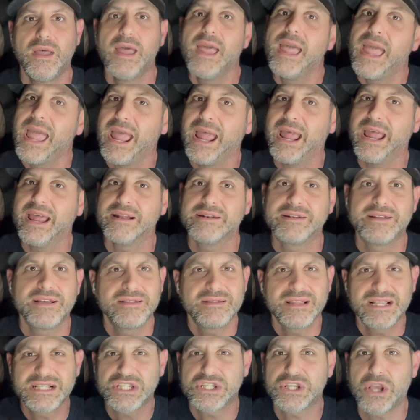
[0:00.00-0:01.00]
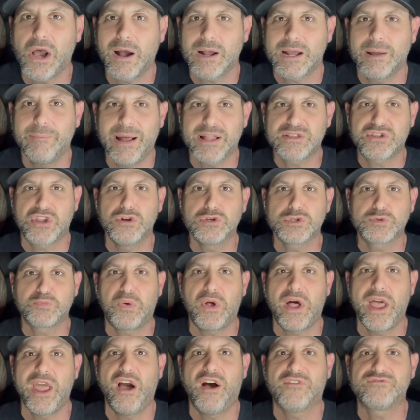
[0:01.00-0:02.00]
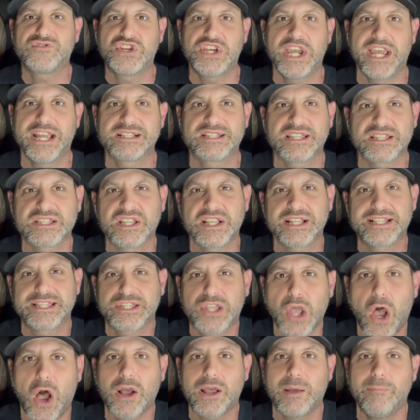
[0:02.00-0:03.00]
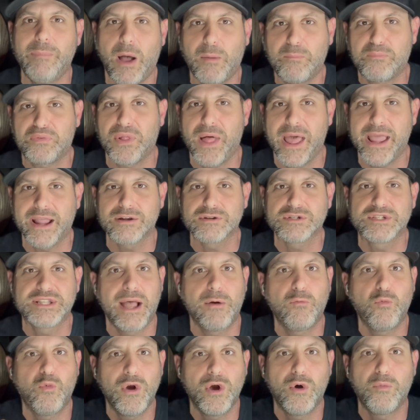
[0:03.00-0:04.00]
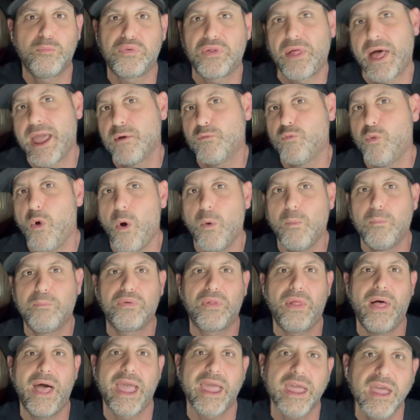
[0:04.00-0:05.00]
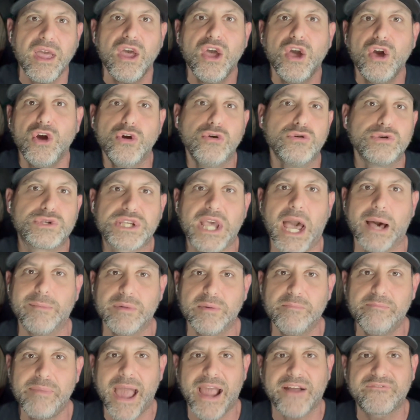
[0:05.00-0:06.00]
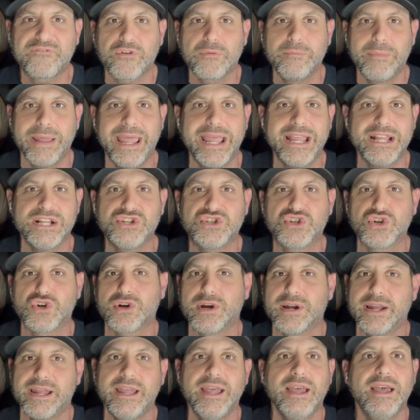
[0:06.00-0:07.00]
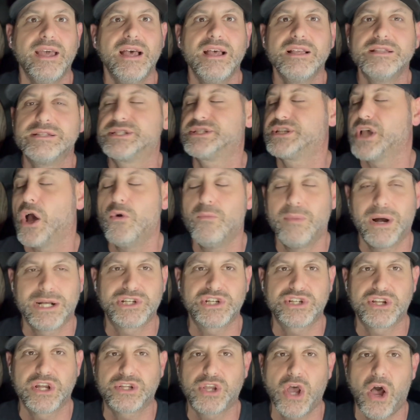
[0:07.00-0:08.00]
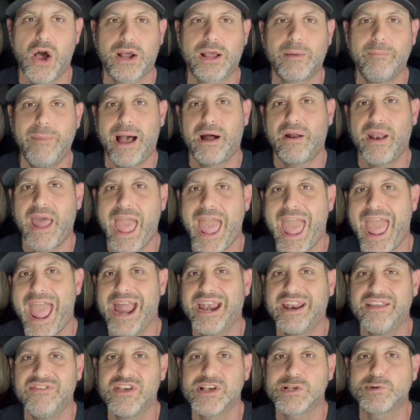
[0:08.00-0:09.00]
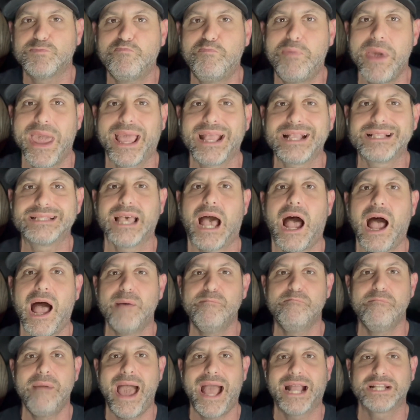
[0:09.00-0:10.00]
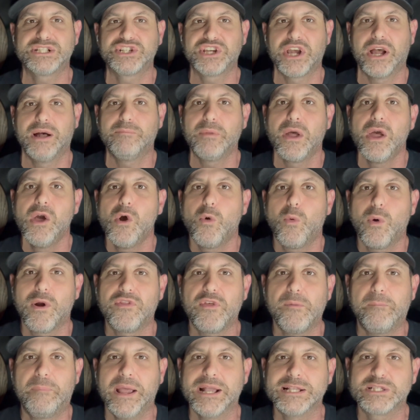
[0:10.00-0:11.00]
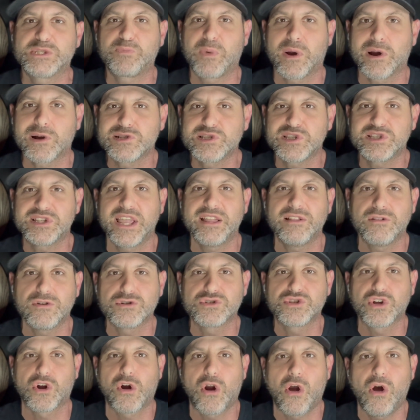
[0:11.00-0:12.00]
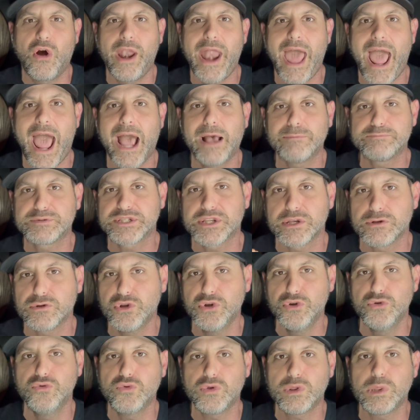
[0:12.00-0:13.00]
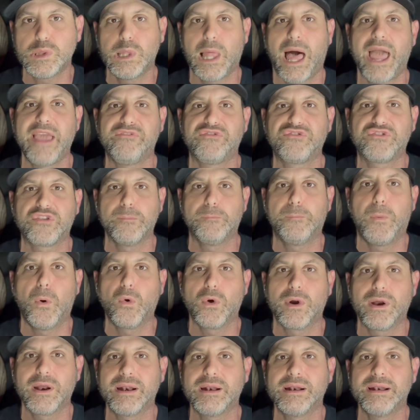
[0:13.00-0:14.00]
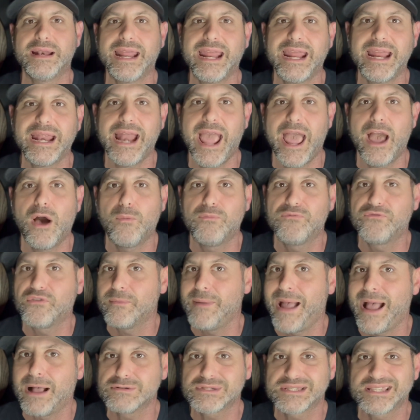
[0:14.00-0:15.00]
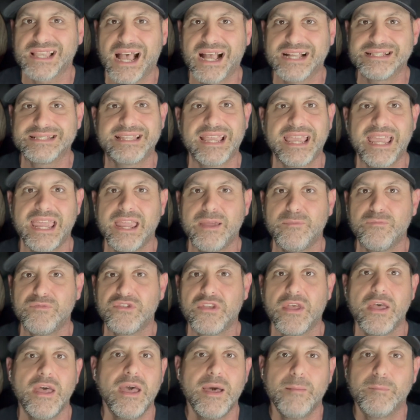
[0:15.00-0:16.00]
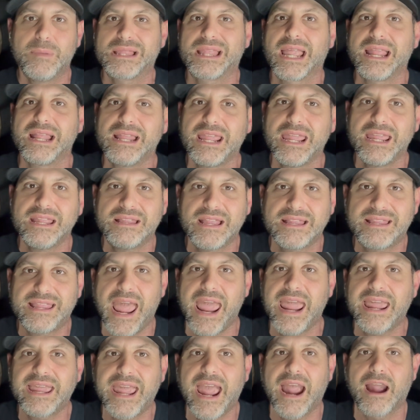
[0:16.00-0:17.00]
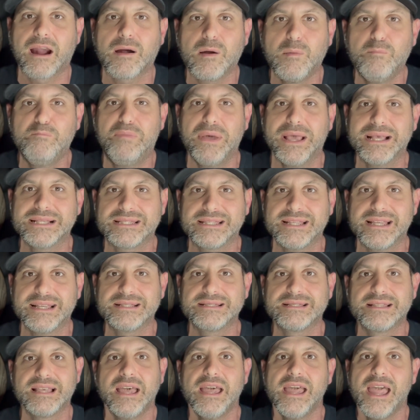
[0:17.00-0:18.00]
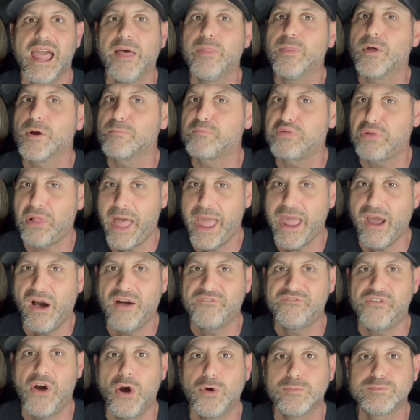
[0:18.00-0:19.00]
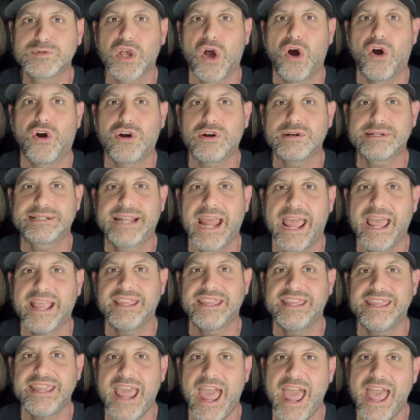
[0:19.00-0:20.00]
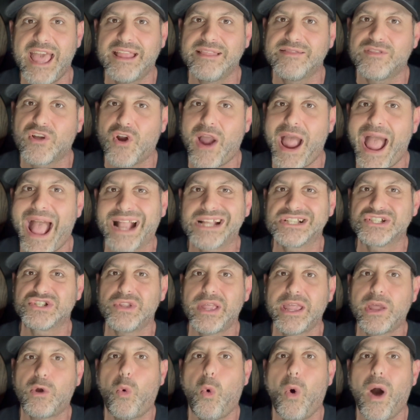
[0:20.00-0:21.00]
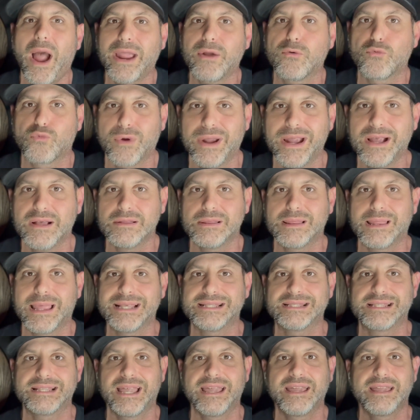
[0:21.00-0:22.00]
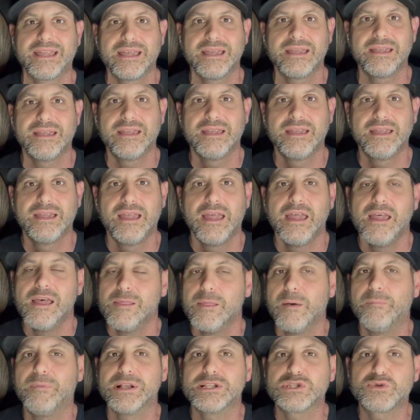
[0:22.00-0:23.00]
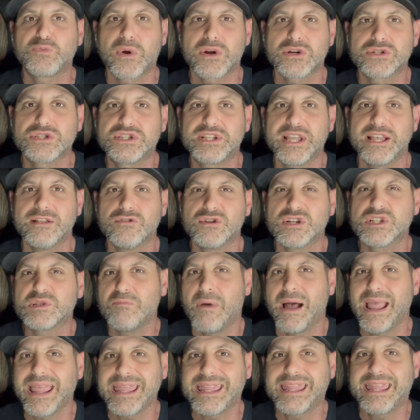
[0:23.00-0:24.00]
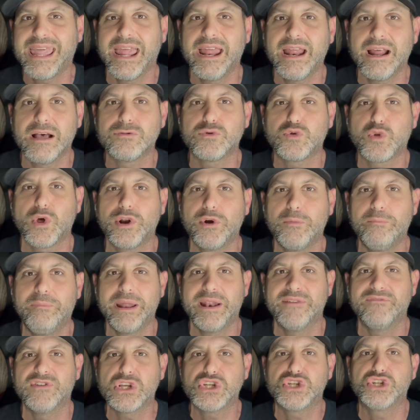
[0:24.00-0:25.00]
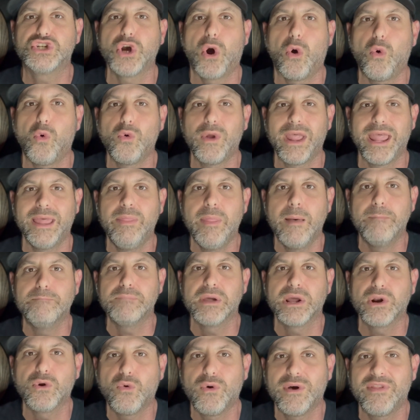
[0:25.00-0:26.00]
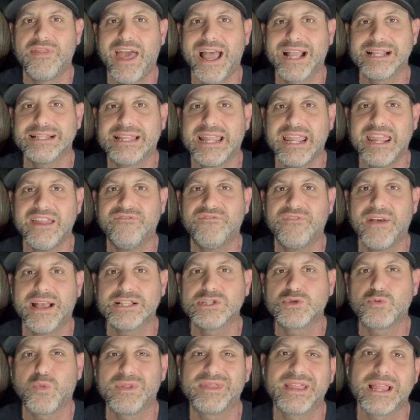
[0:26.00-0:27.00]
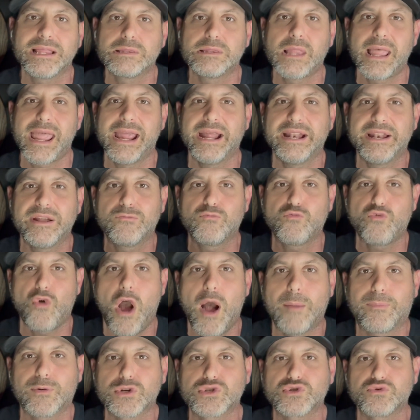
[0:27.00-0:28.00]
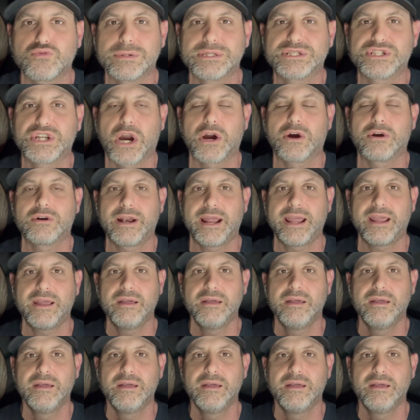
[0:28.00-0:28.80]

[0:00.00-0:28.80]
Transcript: And let's talk about those playoff chances. Let's talk about players that will play, won't play, who's coming back from injury. So much to talk about ahead of this big-time matchup where the Pittsburgh Steelers are on absolute life support and need help from outside teams, but they need to take care of business. And their playoff hopes aren't dead yet. They're actually quite realistic. The Pittsburgh Steelers might get a little bit of a jolt in the middle of that defense with a Landon Roberts returning.